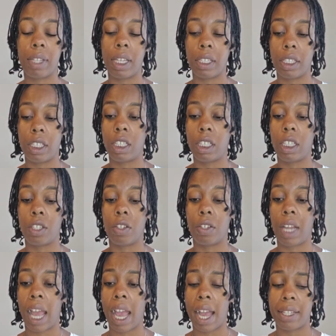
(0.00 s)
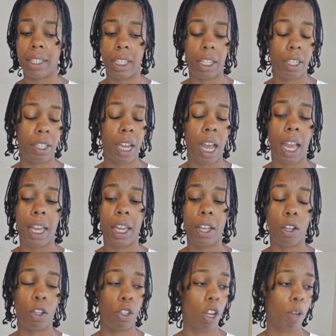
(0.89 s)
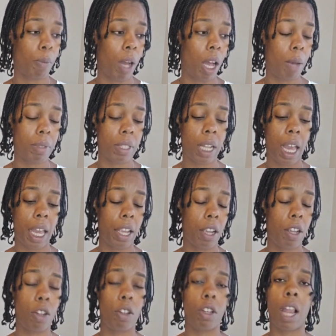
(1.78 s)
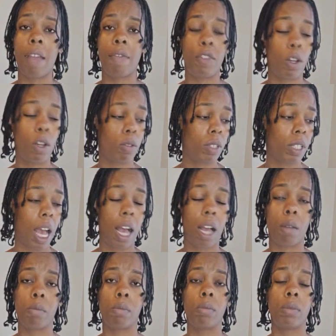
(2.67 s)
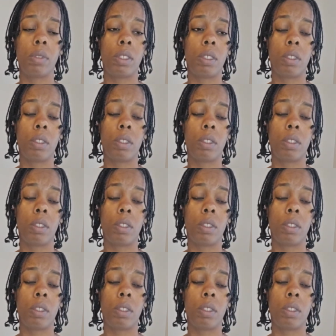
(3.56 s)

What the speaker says: just because your dad's not here, your mom's not here. Life don't stop.